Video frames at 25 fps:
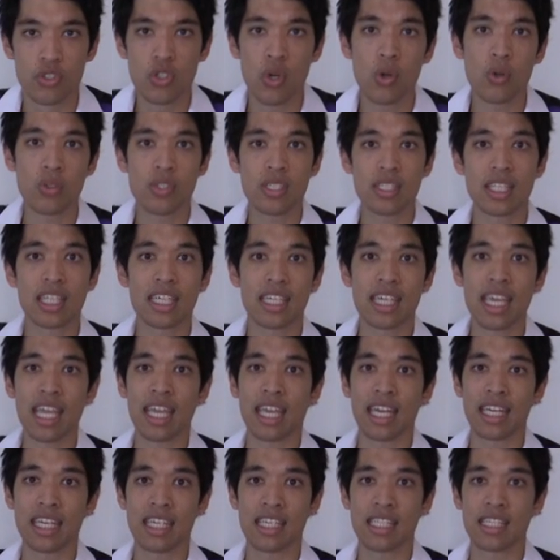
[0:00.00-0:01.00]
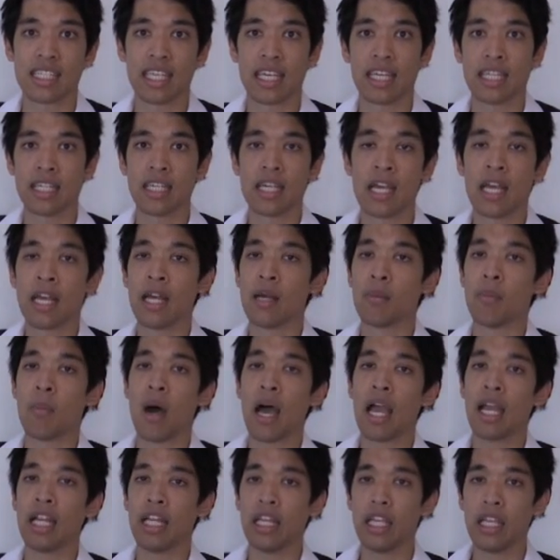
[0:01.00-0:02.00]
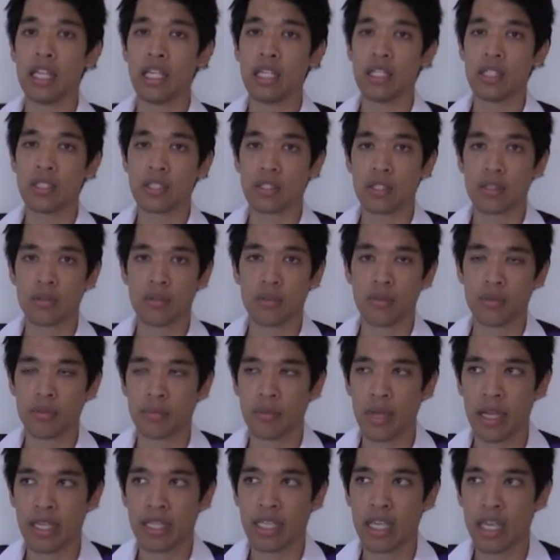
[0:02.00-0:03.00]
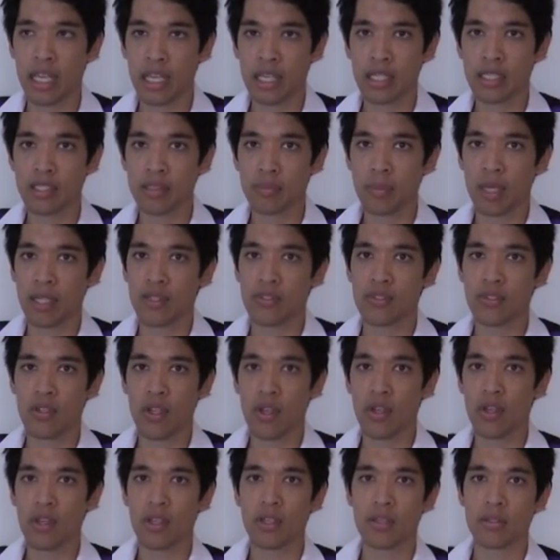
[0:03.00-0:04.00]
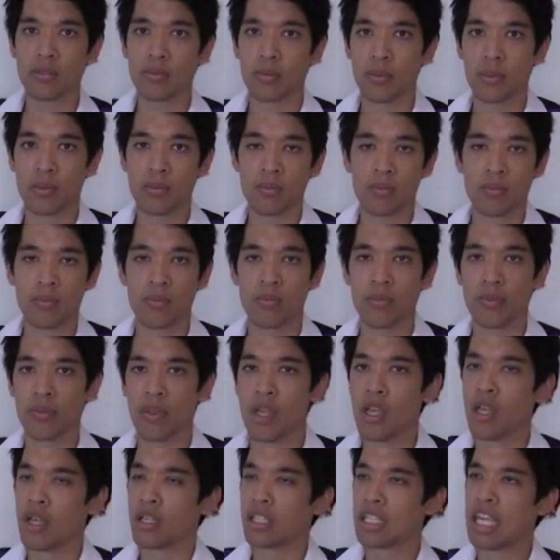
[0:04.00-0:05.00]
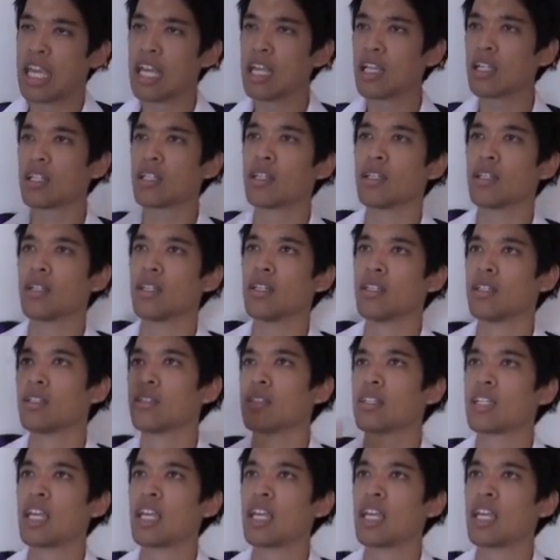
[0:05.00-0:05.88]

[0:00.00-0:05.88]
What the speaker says: talk to the king. And he said, my liege, my king, my sir, king,